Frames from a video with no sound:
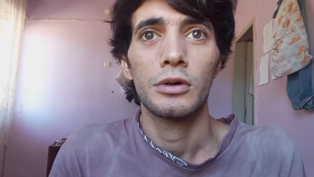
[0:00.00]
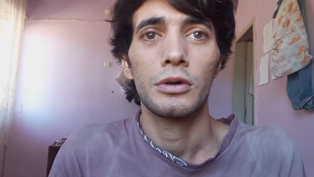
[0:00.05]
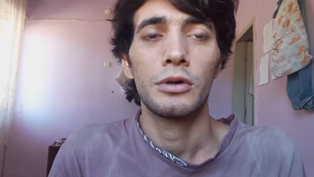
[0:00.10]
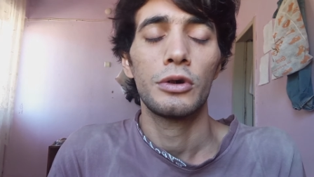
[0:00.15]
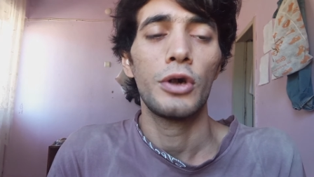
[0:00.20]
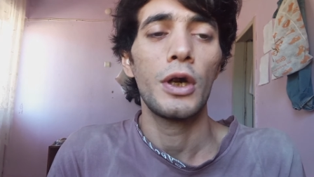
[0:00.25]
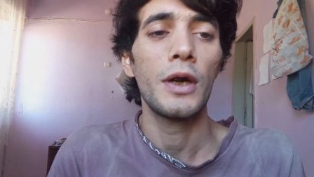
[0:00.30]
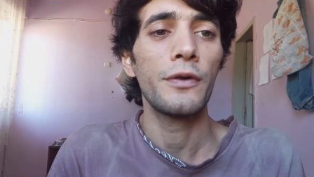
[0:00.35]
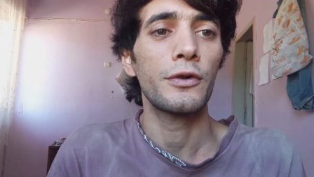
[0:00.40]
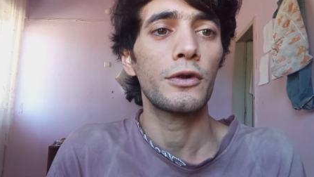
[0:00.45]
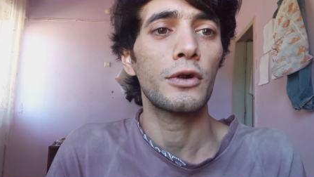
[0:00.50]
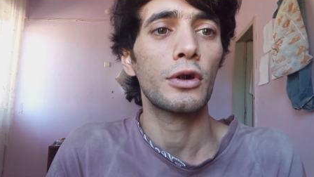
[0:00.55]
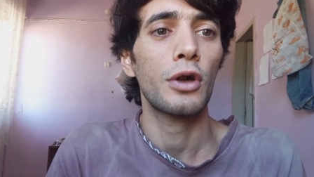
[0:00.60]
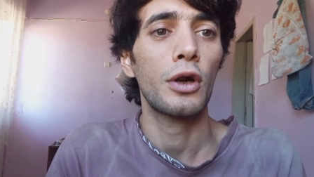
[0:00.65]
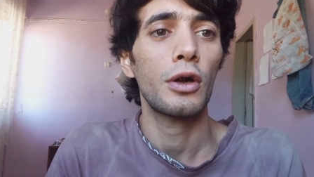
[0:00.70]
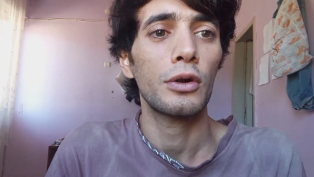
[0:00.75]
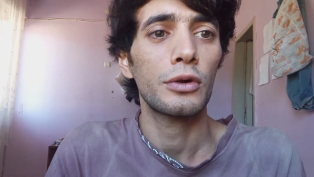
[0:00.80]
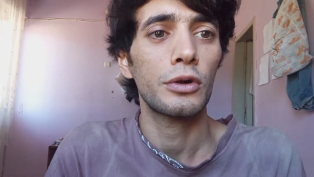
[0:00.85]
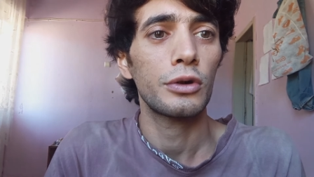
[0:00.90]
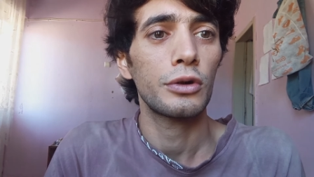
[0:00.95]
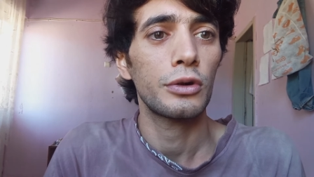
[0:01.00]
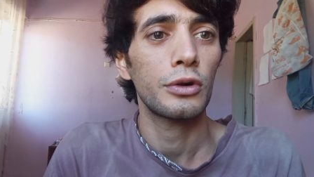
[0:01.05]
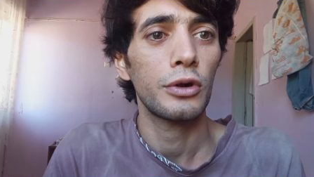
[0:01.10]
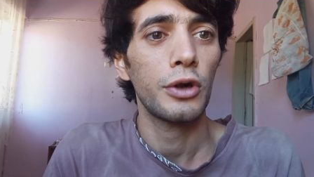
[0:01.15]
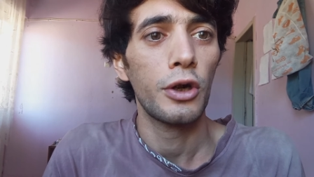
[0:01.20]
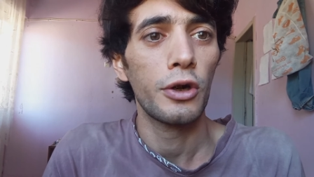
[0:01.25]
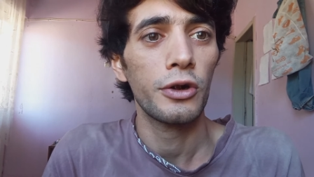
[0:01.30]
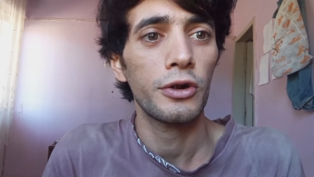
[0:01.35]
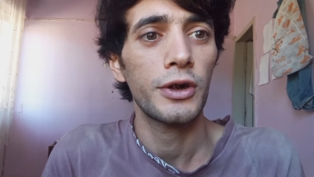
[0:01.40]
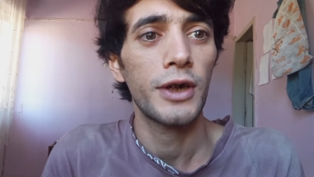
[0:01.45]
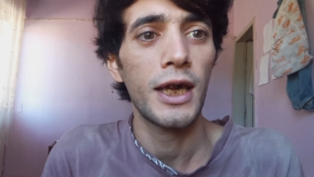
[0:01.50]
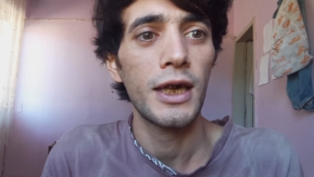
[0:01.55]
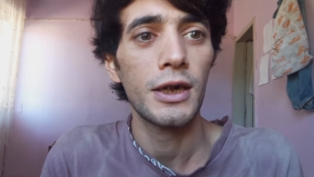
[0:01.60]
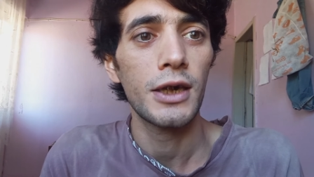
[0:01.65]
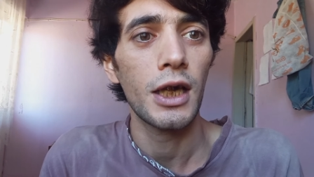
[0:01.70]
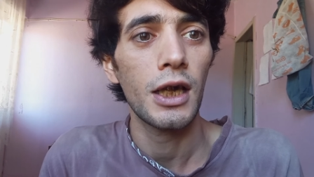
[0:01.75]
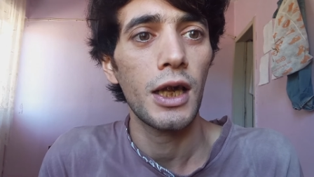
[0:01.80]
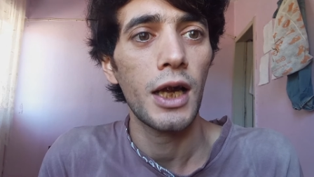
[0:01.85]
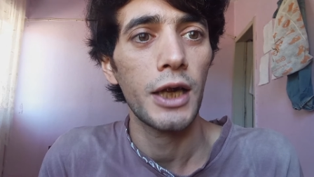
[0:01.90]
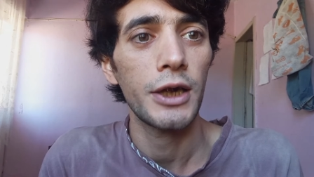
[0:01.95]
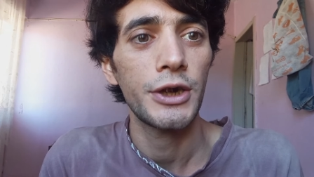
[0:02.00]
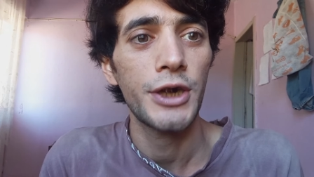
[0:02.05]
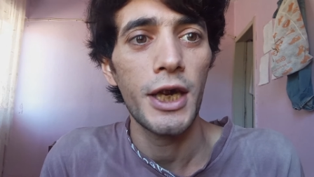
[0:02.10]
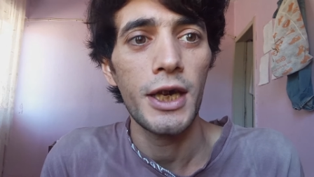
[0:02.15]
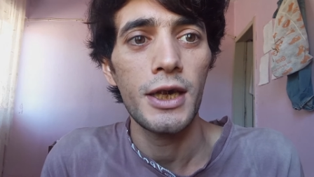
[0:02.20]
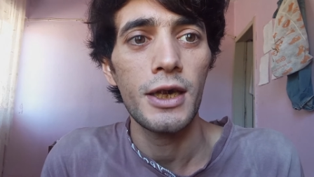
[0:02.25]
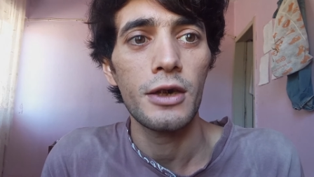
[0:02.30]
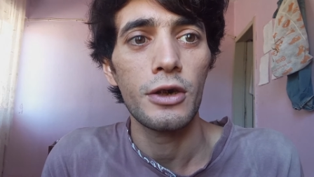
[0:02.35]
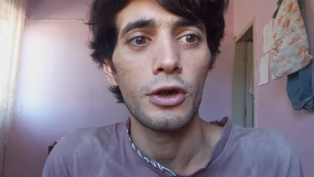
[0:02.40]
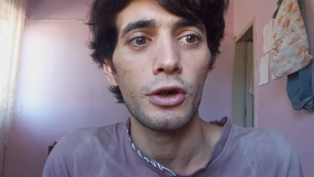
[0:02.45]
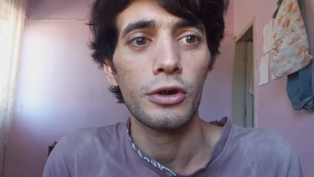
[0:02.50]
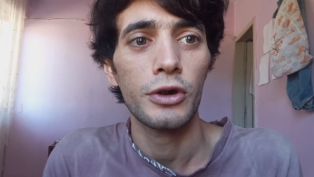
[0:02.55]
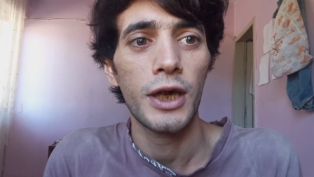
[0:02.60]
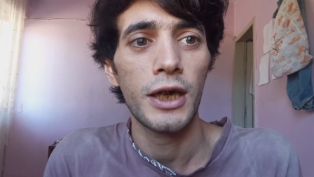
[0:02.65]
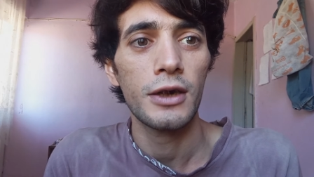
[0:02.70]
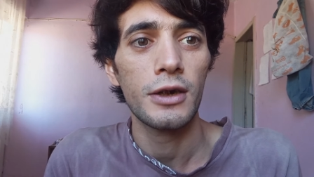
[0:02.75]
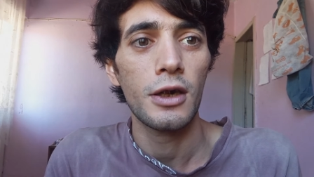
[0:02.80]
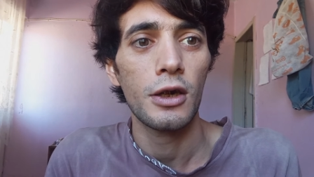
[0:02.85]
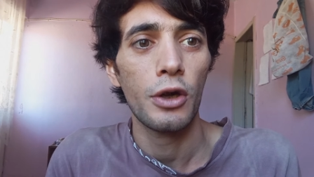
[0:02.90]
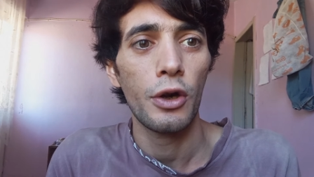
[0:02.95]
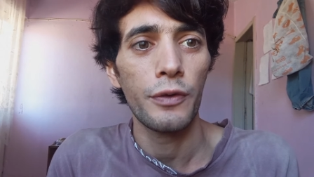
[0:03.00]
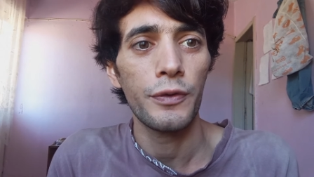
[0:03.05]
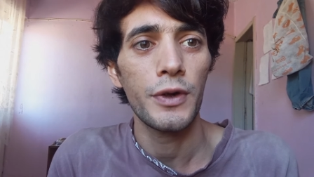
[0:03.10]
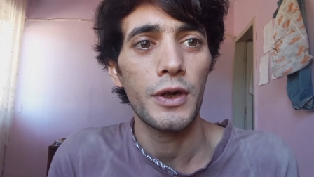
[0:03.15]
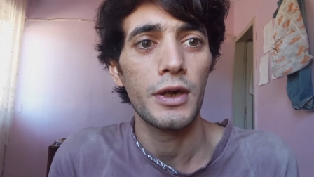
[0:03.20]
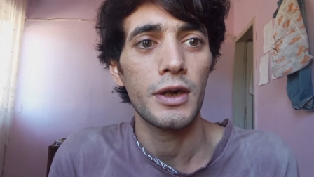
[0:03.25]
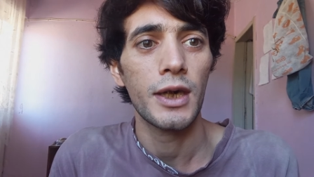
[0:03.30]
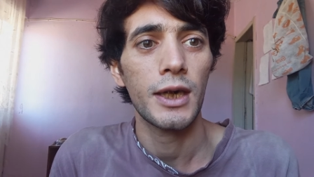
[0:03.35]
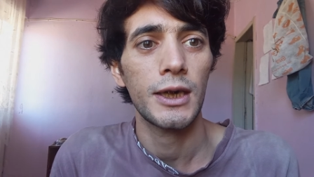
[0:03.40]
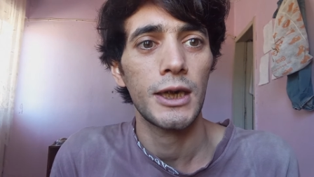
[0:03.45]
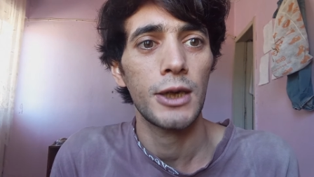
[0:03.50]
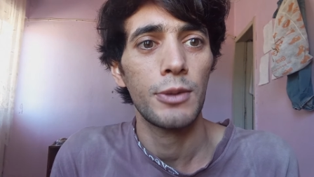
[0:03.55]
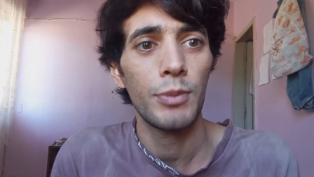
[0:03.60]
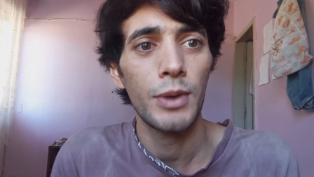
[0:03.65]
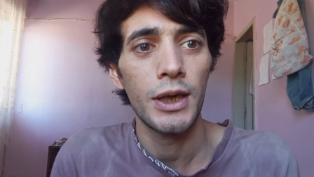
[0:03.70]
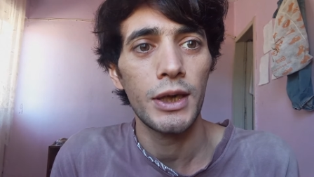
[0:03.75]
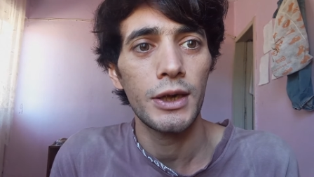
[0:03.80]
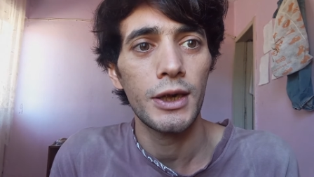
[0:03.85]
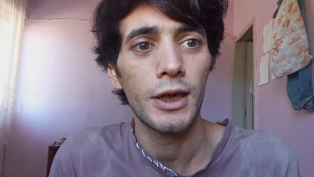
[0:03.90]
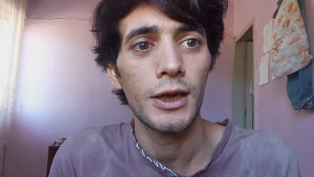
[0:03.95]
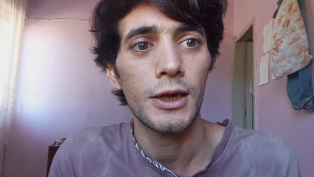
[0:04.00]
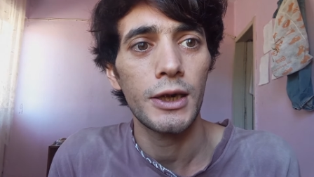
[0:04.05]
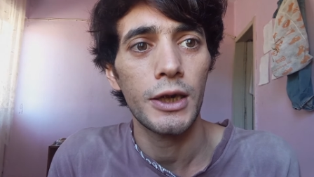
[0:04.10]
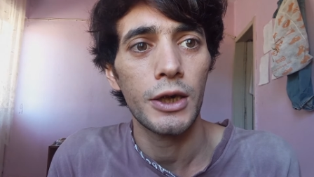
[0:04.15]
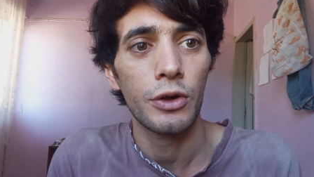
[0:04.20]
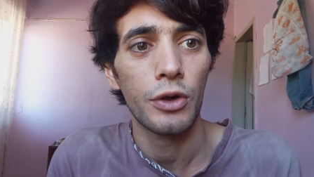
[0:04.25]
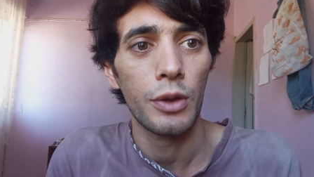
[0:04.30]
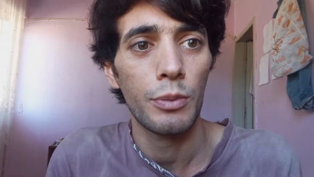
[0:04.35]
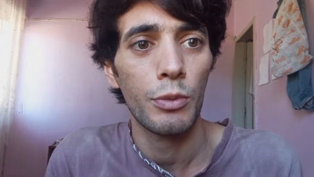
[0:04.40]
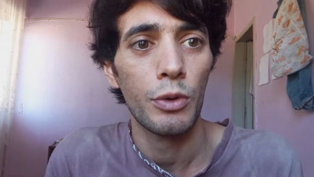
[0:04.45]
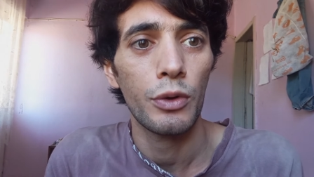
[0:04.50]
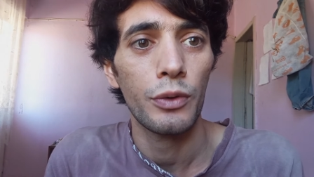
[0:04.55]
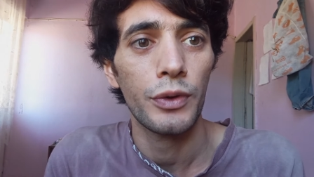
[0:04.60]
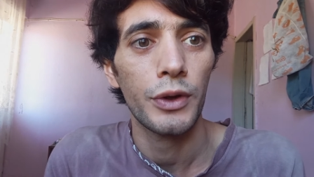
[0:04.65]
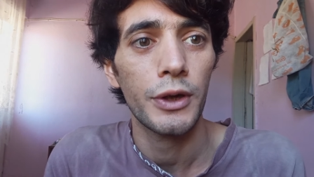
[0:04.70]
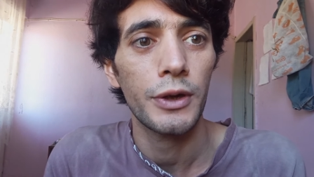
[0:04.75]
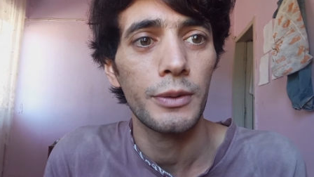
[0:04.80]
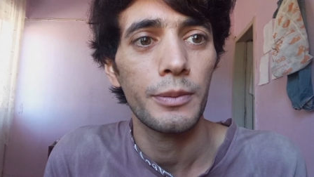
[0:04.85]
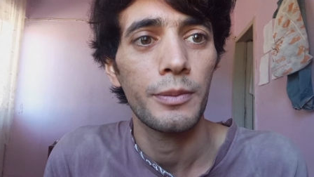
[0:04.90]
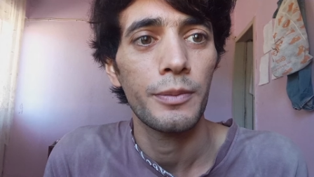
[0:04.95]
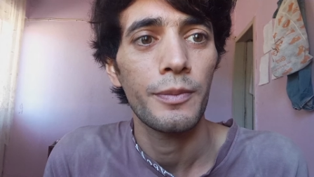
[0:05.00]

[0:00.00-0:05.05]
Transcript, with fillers: you have to go to your dental hygienist or dental office and immediately remove it.